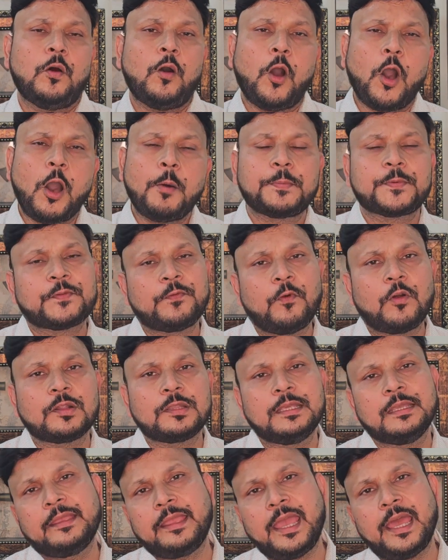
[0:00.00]
opt for
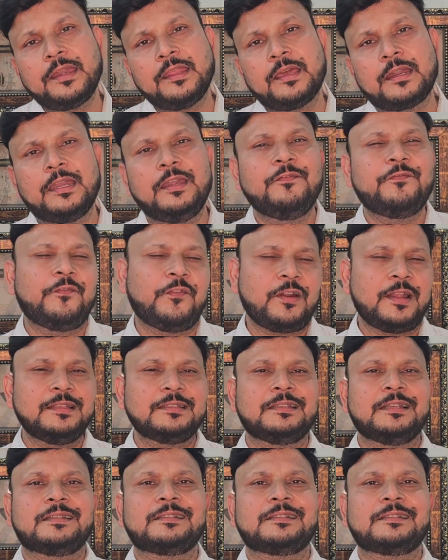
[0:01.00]
the career in forensic